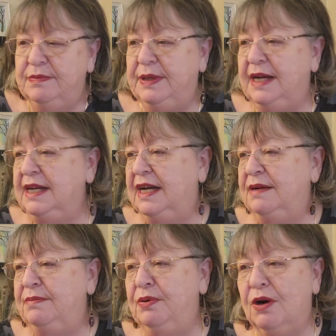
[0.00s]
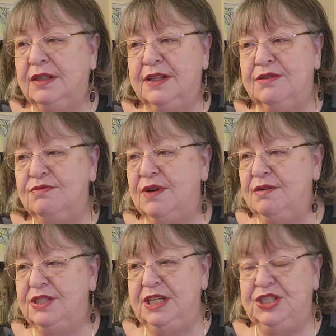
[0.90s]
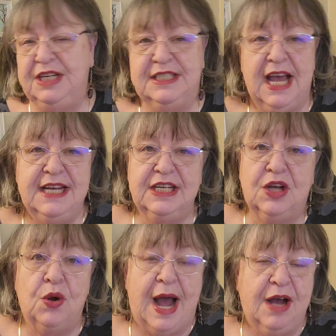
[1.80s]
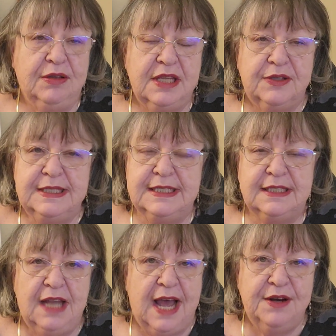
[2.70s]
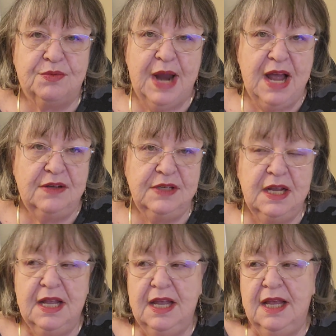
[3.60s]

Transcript: But um, poor little Rosie, she's had to go out there and slide around